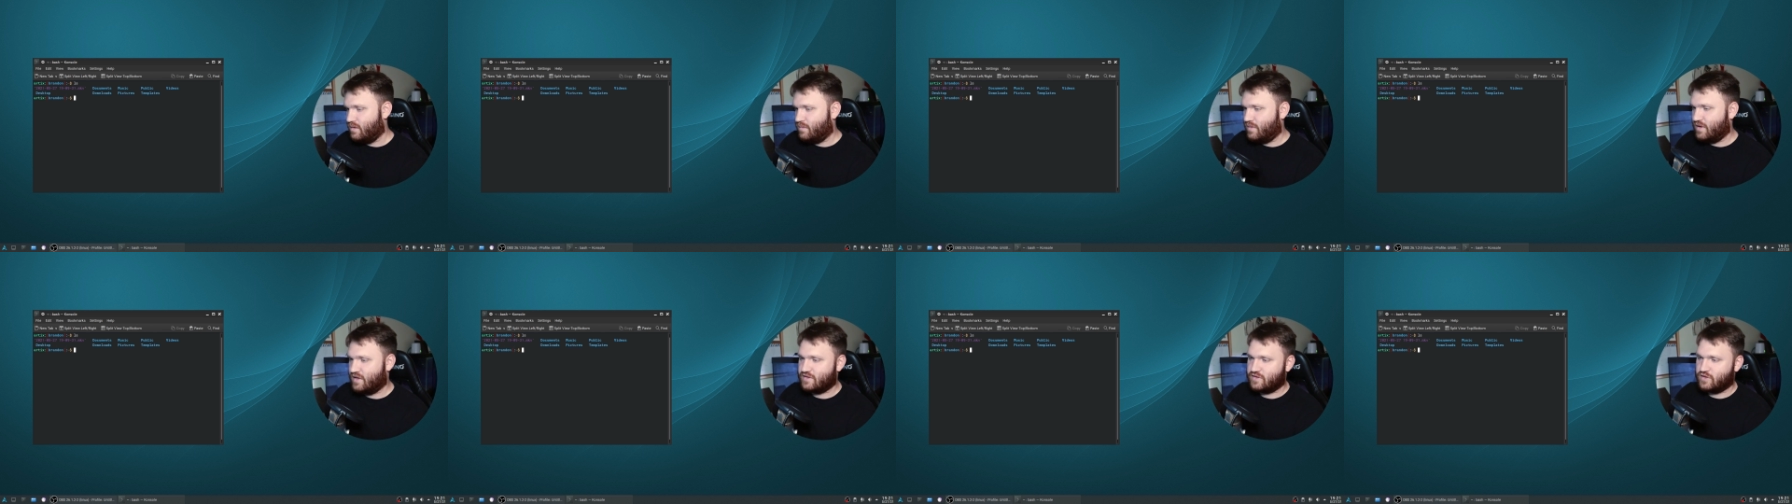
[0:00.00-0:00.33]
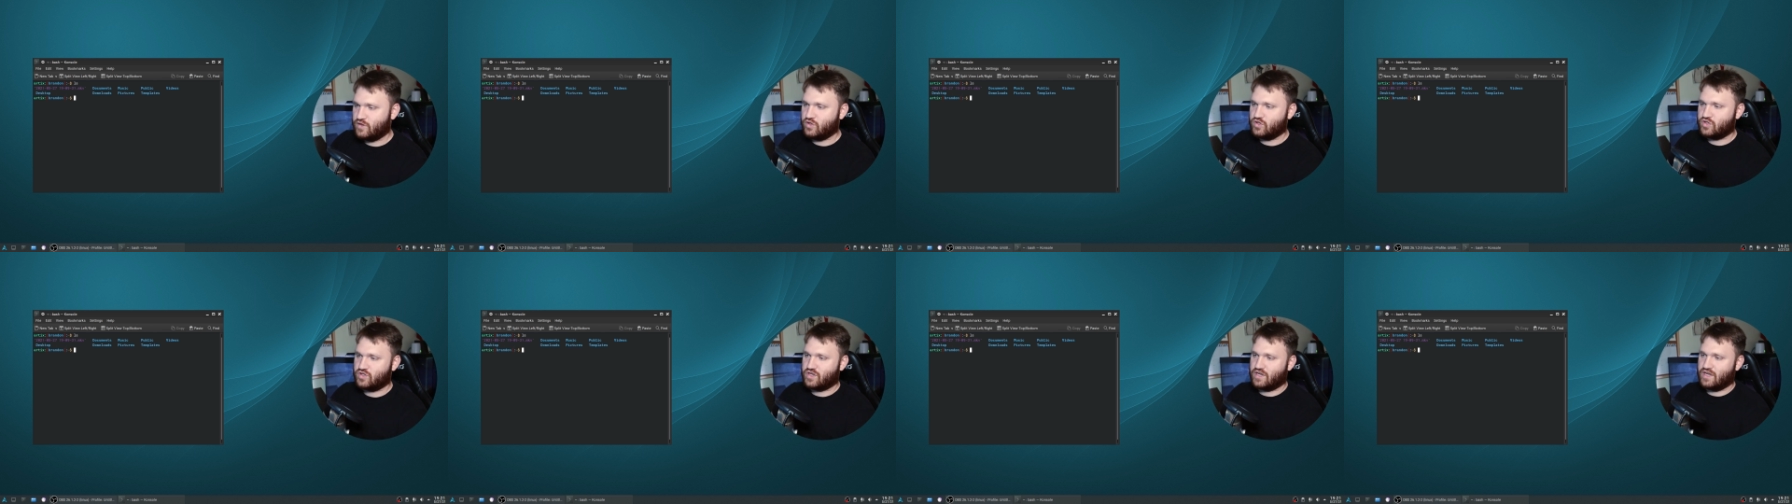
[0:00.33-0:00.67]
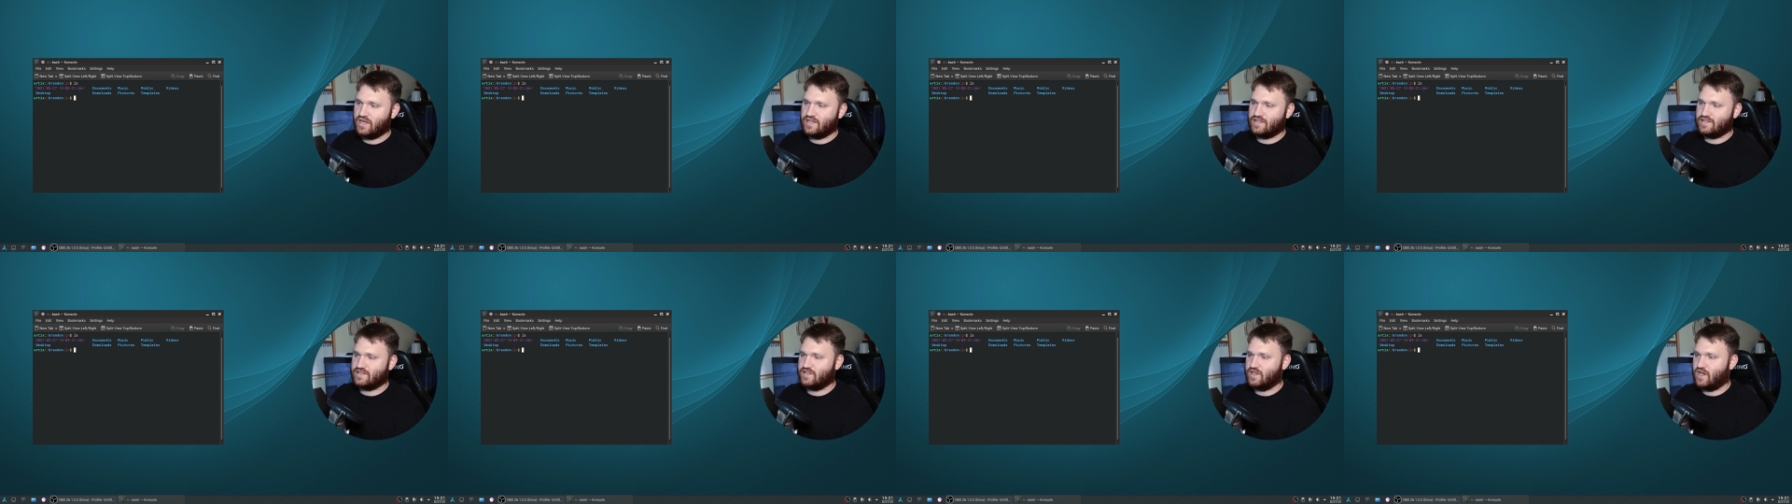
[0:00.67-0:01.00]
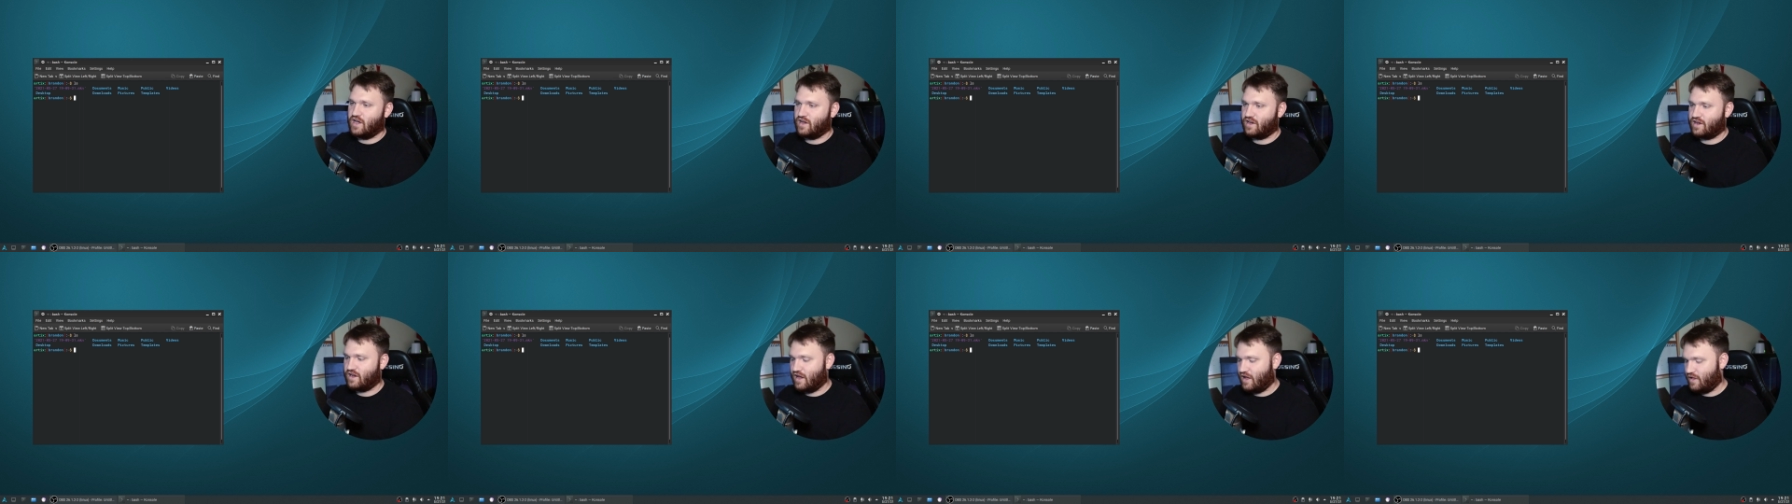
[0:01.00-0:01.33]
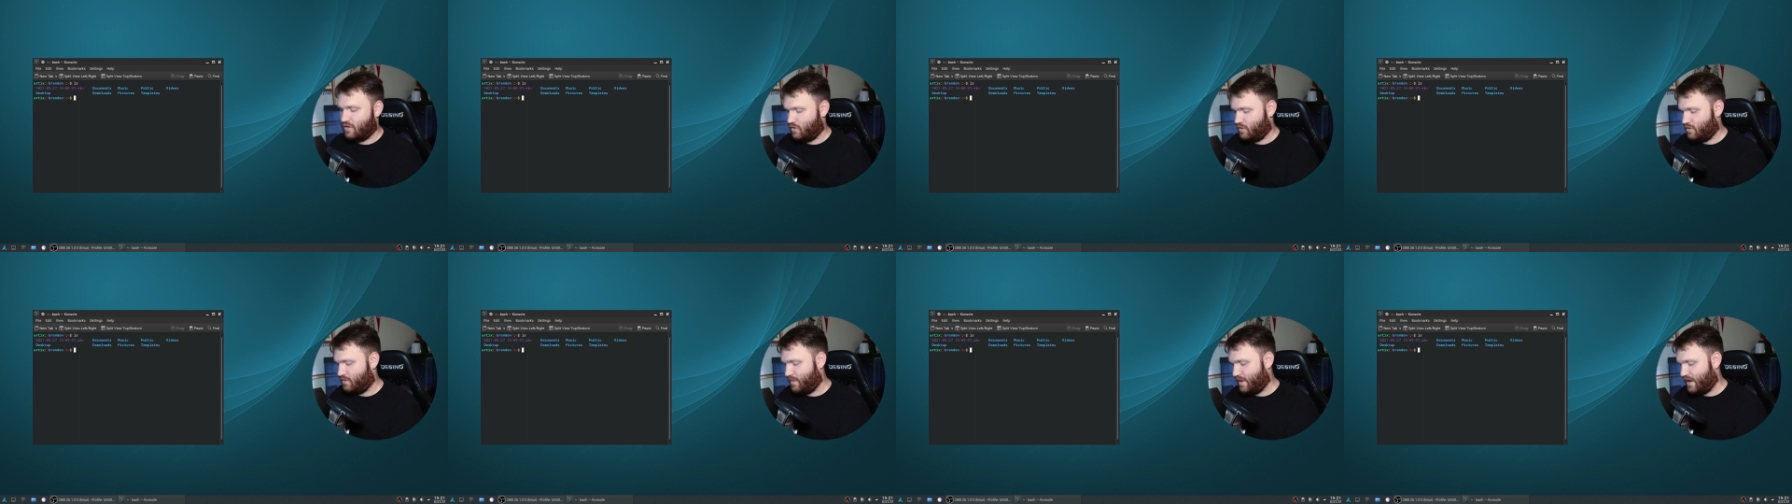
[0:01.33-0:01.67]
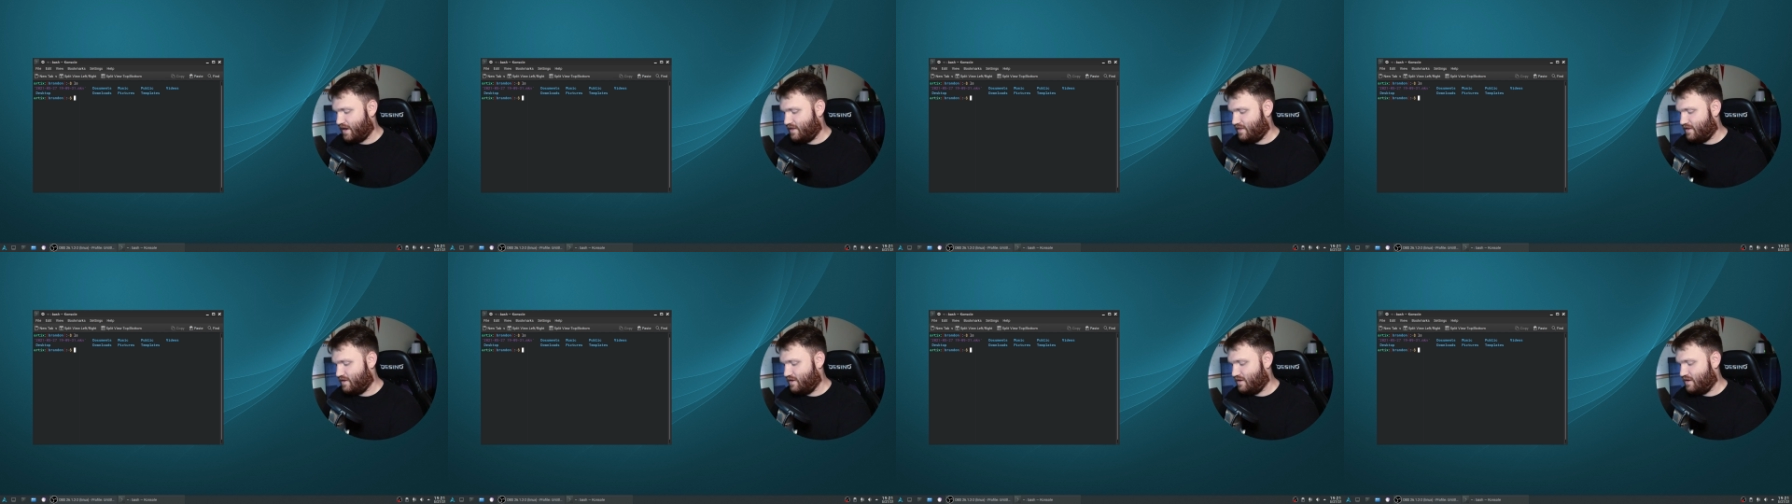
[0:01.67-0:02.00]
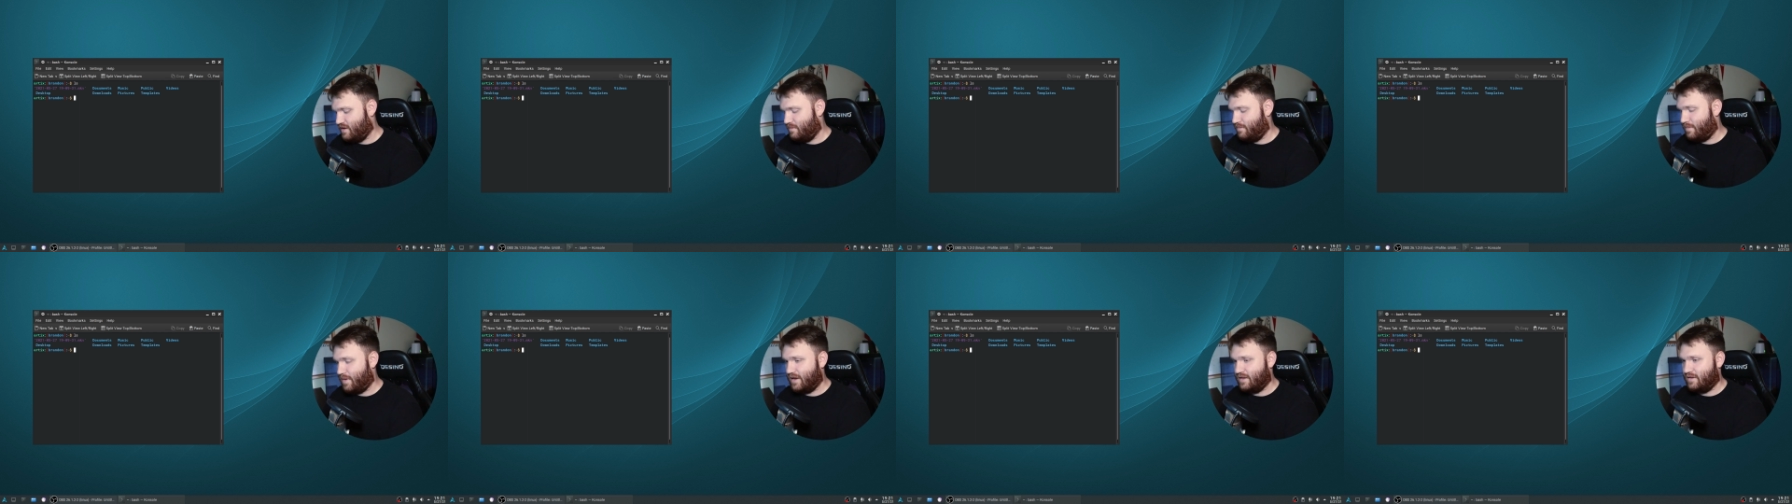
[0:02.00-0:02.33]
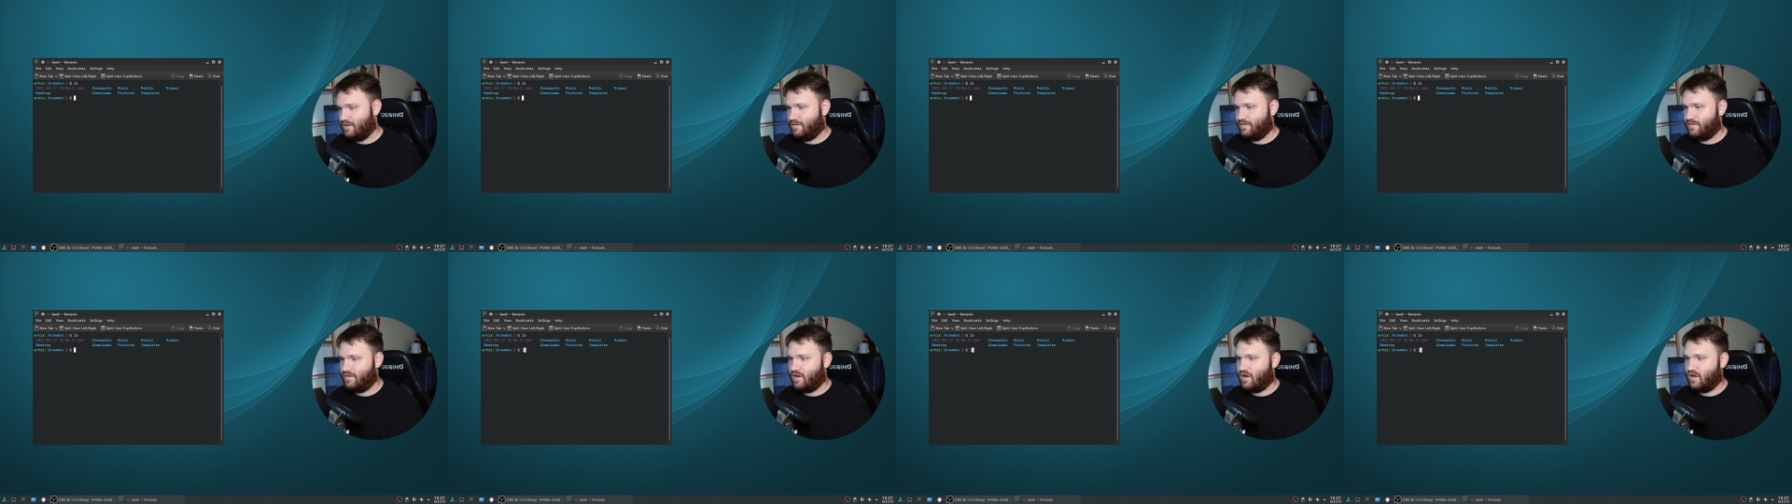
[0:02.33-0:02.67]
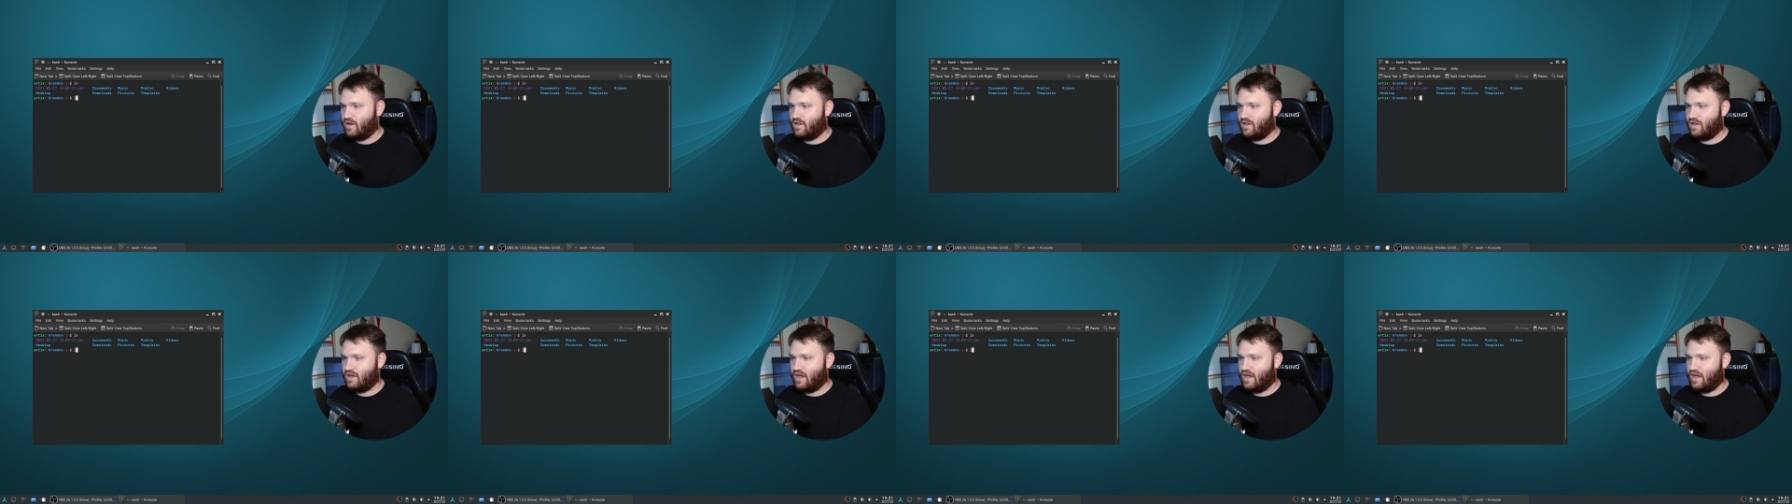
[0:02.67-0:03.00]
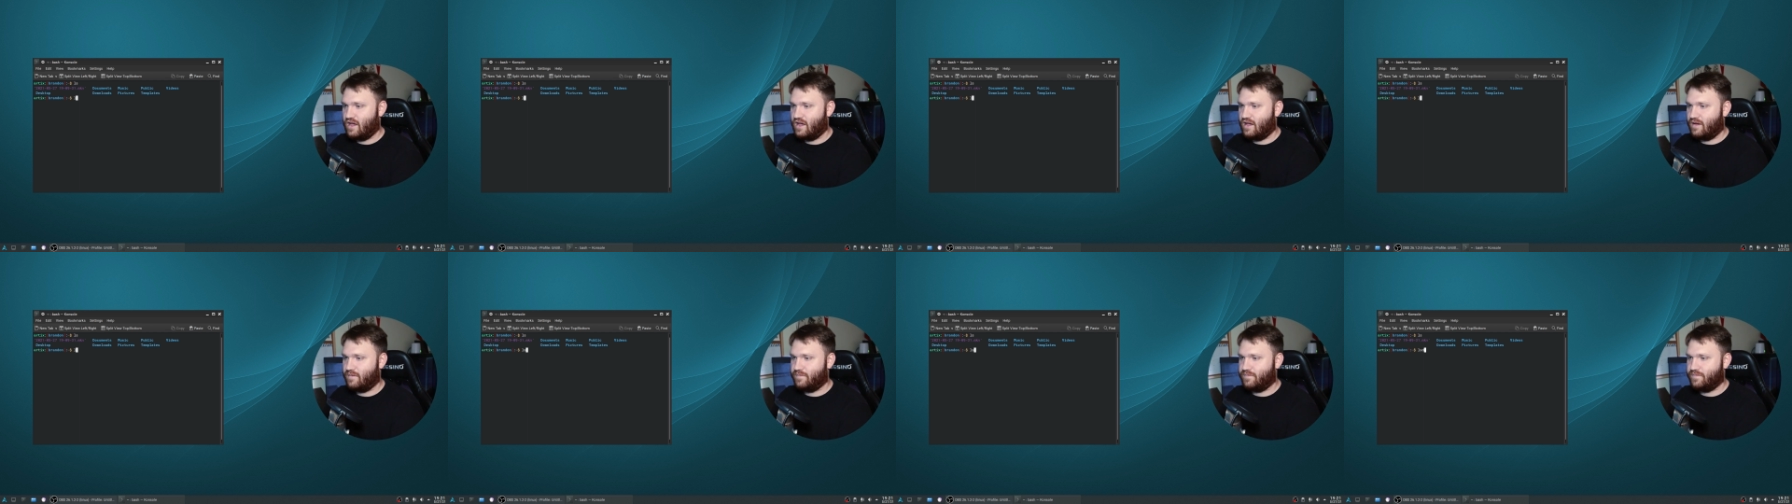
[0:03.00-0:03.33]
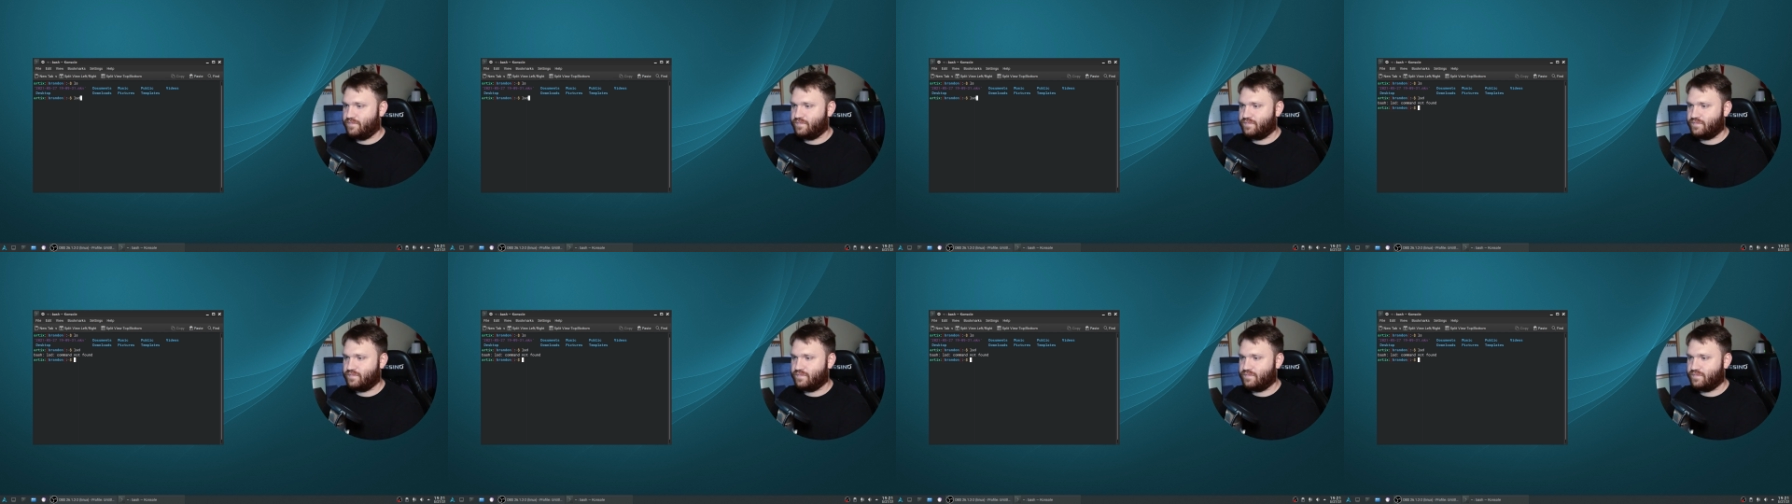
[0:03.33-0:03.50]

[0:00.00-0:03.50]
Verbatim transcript: because usually it's not colored by the by default. Uh,